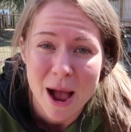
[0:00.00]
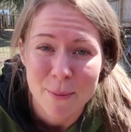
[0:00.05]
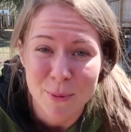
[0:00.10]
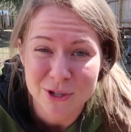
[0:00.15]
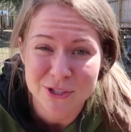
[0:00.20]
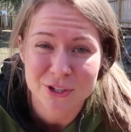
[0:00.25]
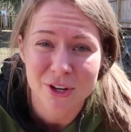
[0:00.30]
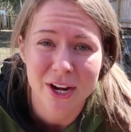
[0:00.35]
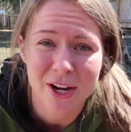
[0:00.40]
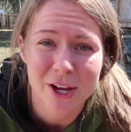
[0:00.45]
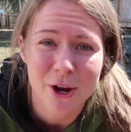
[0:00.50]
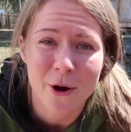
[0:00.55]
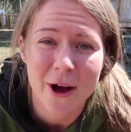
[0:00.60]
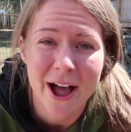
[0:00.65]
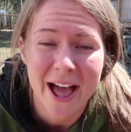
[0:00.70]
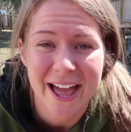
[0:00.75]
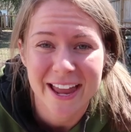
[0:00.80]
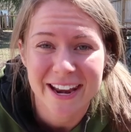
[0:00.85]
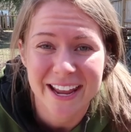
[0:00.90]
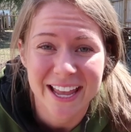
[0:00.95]
I'm also gonna go
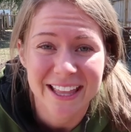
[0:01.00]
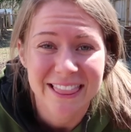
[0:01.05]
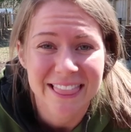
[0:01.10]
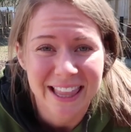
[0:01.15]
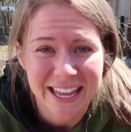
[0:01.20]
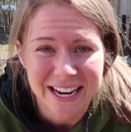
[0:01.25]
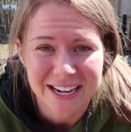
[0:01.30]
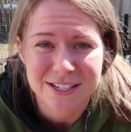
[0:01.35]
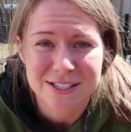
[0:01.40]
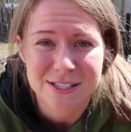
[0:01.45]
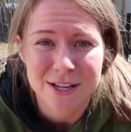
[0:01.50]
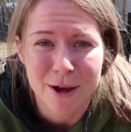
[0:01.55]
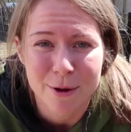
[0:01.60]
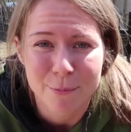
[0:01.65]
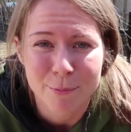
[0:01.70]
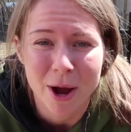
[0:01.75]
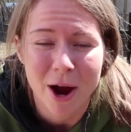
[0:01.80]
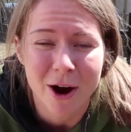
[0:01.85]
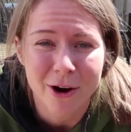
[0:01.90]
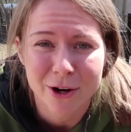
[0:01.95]
ahead and link
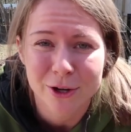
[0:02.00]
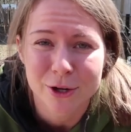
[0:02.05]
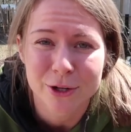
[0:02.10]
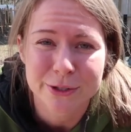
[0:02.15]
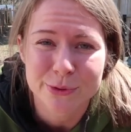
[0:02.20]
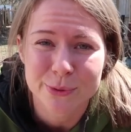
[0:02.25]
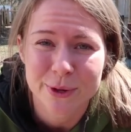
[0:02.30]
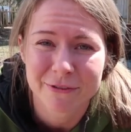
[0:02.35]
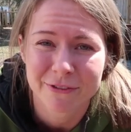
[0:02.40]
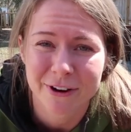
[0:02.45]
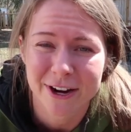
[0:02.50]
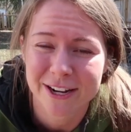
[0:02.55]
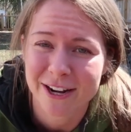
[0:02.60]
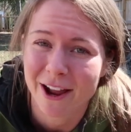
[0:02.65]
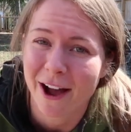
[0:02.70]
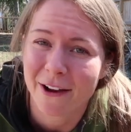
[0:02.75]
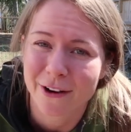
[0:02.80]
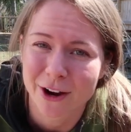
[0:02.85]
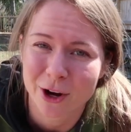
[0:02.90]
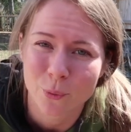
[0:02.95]
some articles we've written
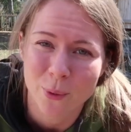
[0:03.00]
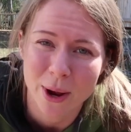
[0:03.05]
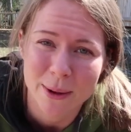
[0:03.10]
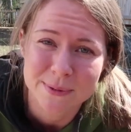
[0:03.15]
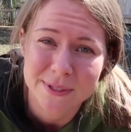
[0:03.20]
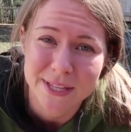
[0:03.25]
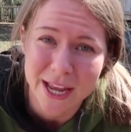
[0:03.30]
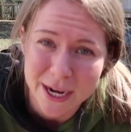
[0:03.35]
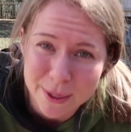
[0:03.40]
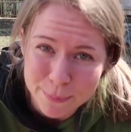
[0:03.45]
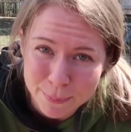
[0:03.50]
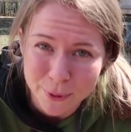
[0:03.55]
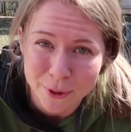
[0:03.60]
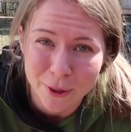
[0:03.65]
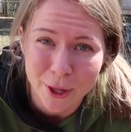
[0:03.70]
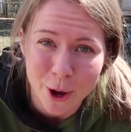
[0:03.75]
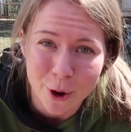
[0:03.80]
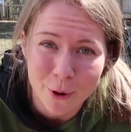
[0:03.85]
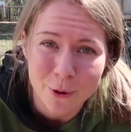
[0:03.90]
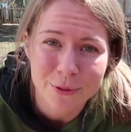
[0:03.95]
on our website
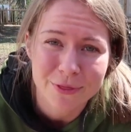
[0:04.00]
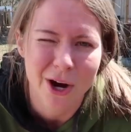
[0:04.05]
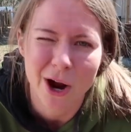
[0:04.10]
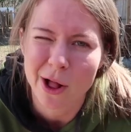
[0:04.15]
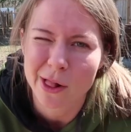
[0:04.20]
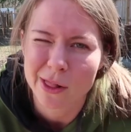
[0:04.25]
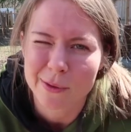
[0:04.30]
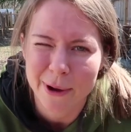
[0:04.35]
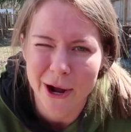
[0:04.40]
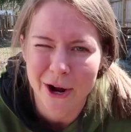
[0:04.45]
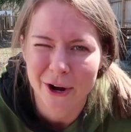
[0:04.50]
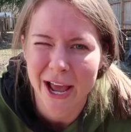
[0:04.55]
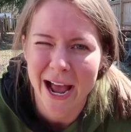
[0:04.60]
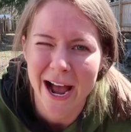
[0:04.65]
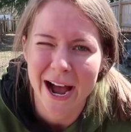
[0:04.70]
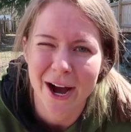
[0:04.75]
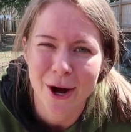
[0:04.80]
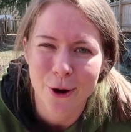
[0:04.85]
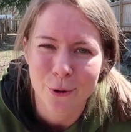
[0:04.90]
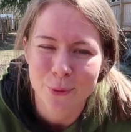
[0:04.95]
below. They're all about
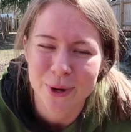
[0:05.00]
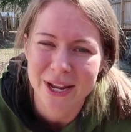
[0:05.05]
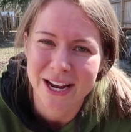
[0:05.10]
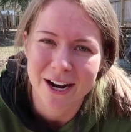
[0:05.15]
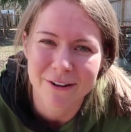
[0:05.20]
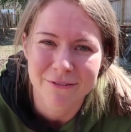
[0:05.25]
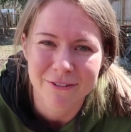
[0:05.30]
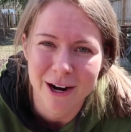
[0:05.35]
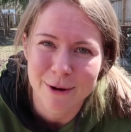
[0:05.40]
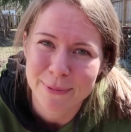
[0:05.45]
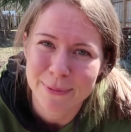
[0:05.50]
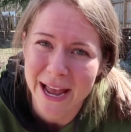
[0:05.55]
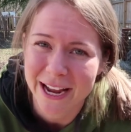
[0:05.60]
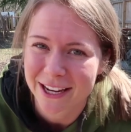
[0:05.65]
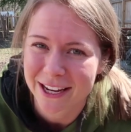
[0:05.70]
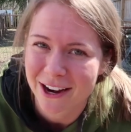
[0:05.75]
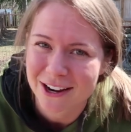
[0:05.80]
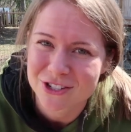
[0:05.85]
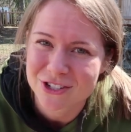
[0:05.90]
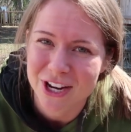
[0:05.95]
how we care for our
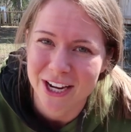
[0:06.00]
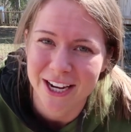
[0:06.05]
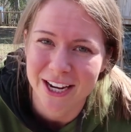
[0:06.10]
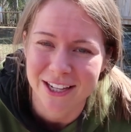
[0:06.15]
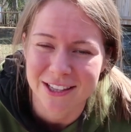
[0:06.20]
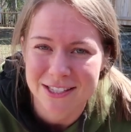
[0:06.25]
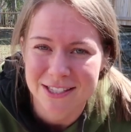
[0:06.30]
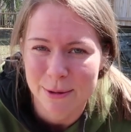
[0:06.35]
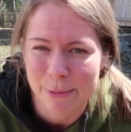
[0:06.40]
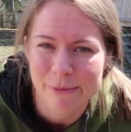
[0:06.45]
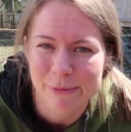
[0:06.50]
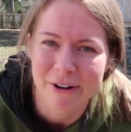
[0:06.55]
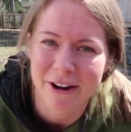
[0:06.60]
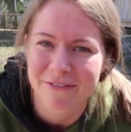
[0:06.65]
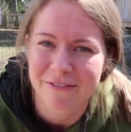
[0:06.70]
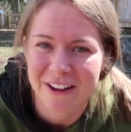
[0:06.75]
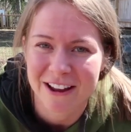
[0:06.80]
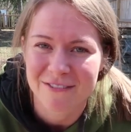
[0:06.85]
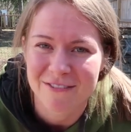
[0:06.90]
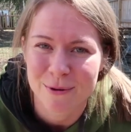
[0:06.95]
backyard chickens, some of our
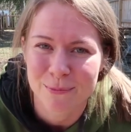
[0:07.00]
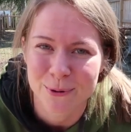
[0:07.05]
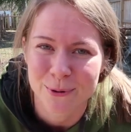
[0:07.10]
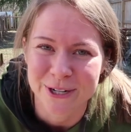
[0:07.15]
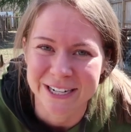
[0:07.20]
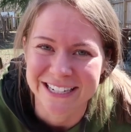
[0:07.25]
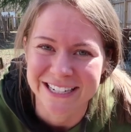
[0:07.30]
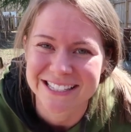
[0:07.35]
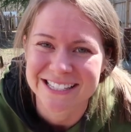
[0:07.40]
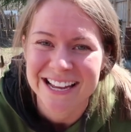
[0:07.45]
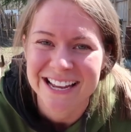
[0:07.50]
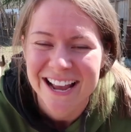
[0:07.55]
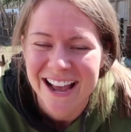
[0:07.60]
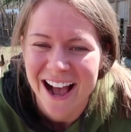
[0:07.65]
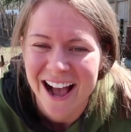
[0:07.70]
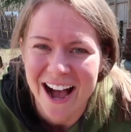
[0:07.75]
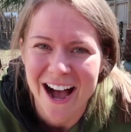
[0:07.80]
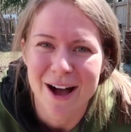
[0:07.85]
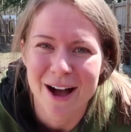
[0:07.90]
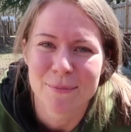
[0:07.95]
favorite breeds,
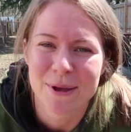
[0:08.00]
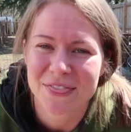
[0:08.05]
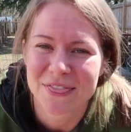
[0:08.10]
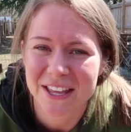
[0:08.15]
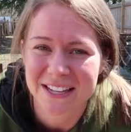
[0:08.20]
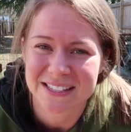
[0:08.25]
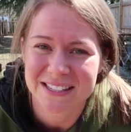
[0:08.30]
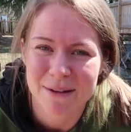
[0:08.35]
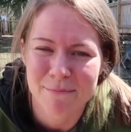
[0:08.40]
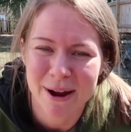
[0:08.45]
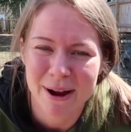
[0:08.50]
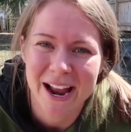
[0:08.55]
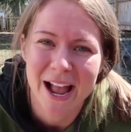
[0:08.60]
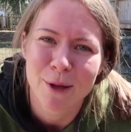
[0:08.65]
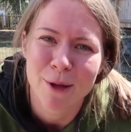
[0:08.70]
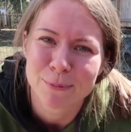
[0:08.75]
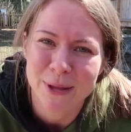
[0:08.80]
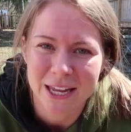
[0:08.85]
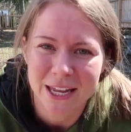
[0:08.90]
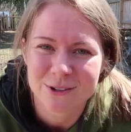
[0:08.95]
um, and things that might
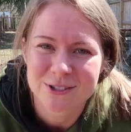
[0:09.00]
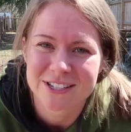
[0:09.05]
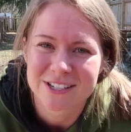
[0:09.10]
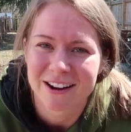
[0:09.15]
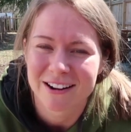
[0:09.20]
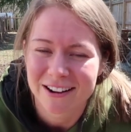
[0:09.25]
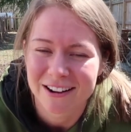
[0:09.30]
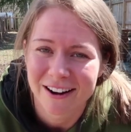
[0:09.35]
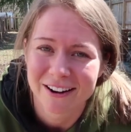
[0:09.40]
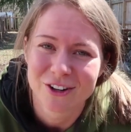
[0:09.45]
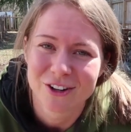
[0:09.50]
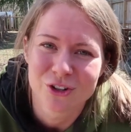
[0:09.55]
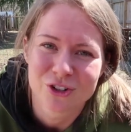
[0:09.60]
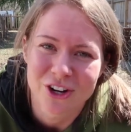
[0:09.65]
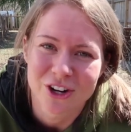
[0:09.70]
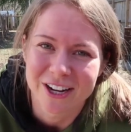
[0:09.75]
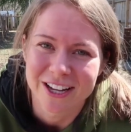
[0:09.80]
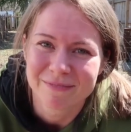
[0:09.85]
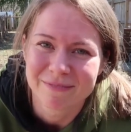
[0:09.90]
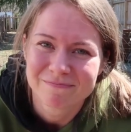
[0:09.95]
help get you started on your
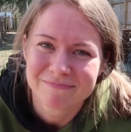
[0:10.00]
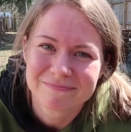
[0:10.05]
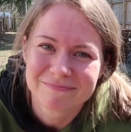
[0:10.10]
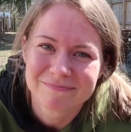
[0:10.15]
journey.